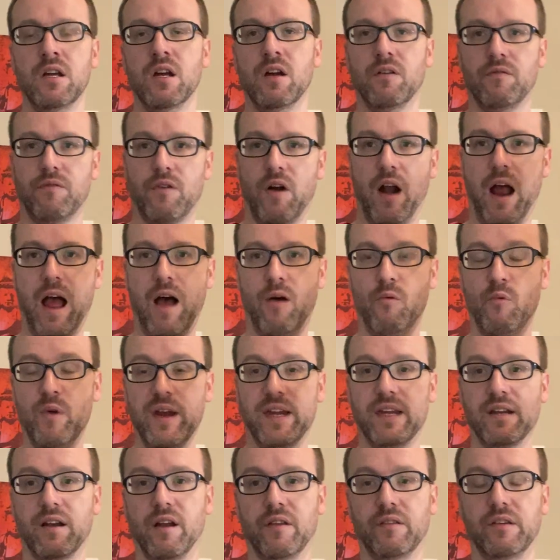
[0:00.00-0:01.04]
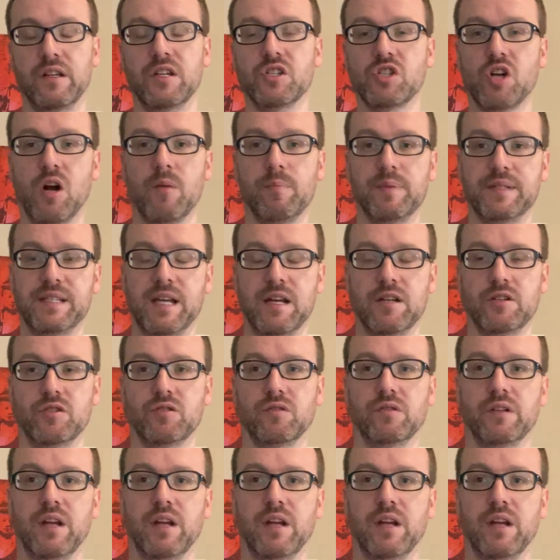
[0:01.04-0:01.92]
for how we can unleash our potential.